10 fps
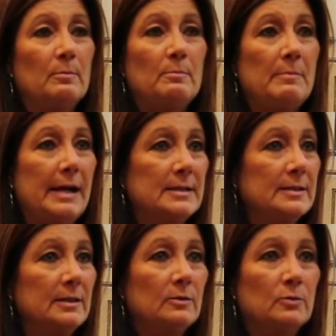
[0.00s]

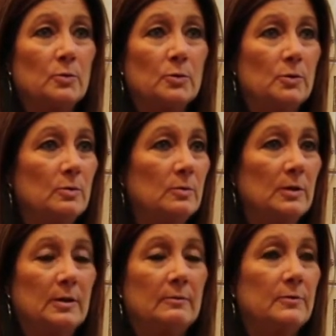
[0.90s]
Amazing crew
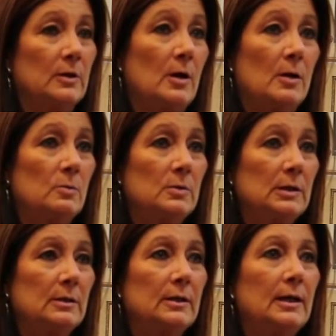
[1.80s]
of their
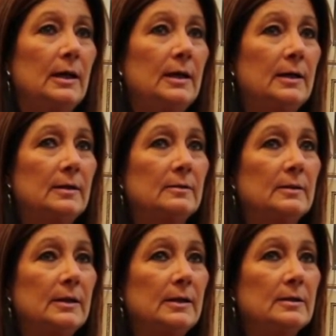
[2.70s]
own.
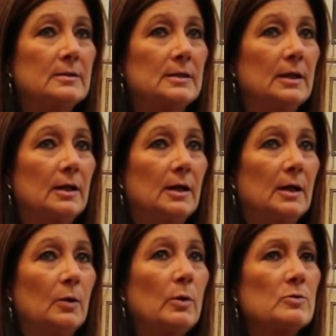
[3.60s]
And
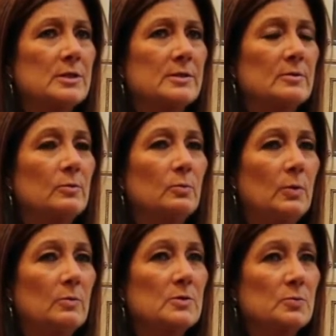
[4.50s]
what
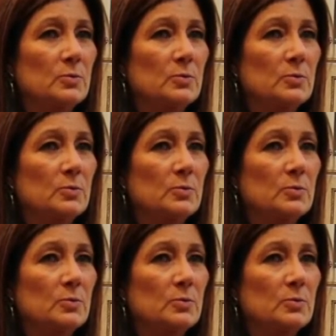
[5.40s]
was